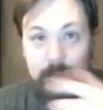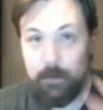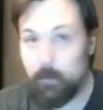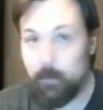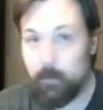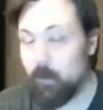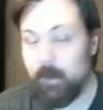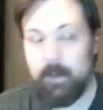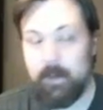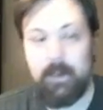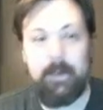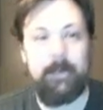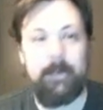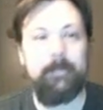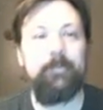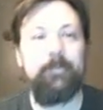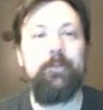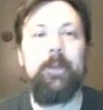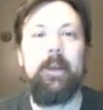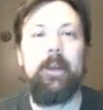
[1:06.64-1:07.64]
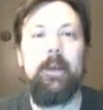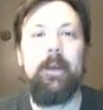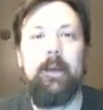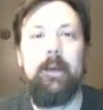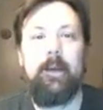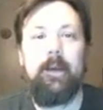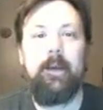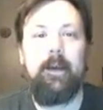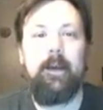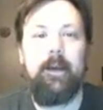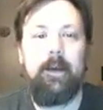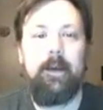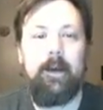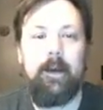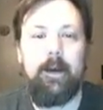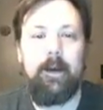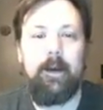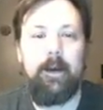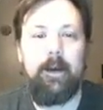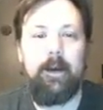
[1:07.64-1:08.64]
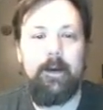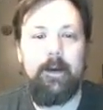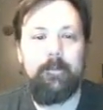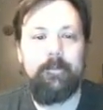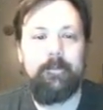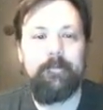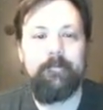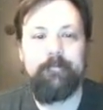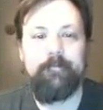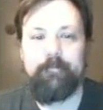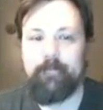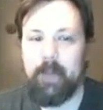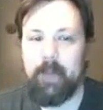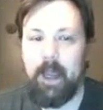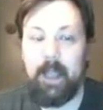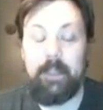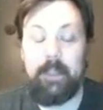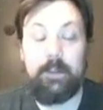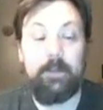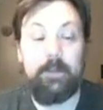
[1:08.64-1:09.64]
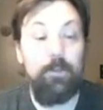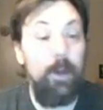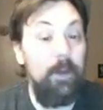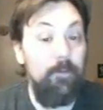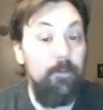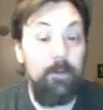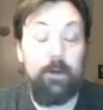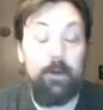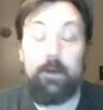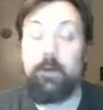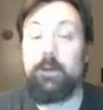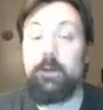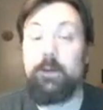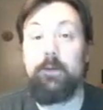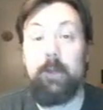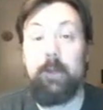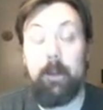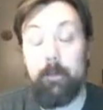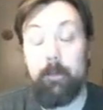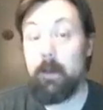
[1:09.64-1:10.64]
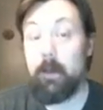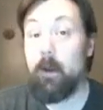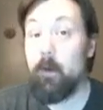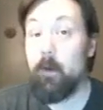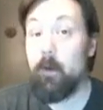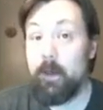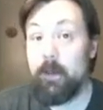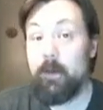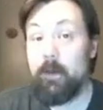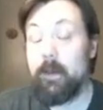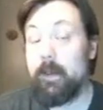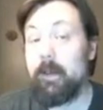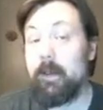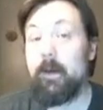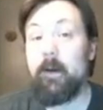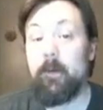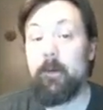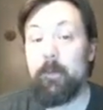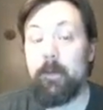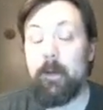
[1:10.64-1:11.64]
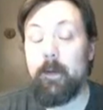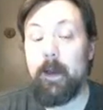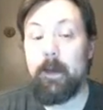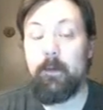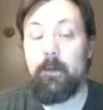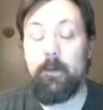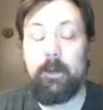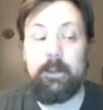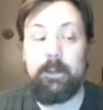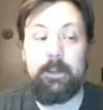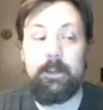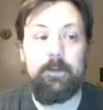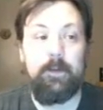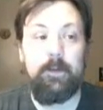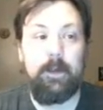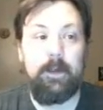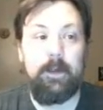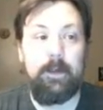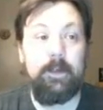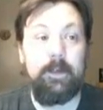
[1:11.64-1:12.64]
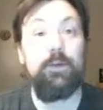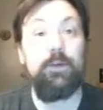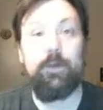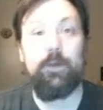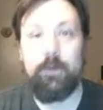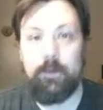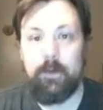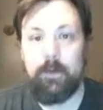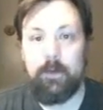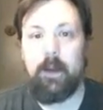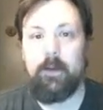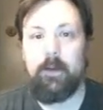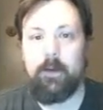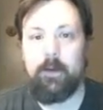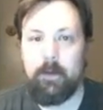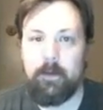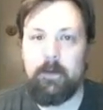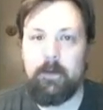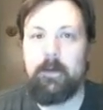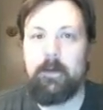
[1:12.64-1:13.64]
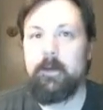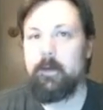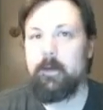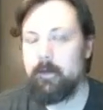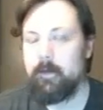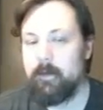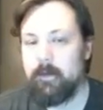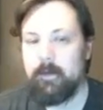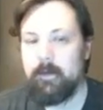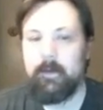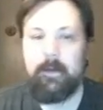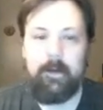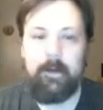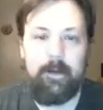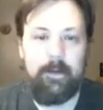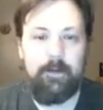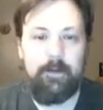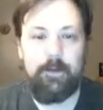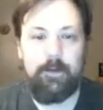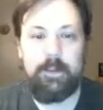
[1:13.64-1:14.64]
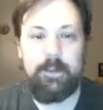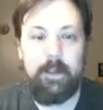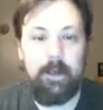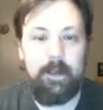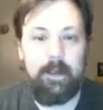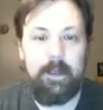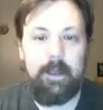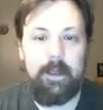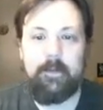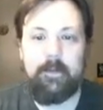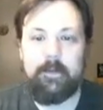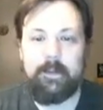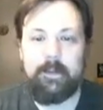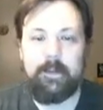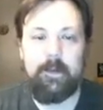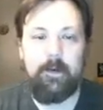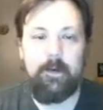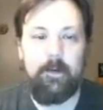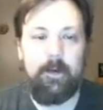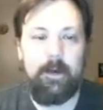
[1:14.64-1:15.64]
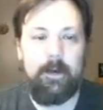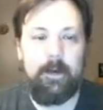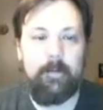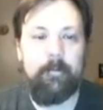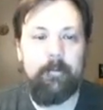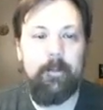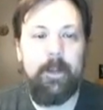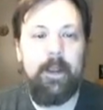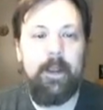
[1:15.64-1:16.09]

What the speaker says: and you're working, I just wait for you to let me know when you need help. I don't want to intrude on your studying. So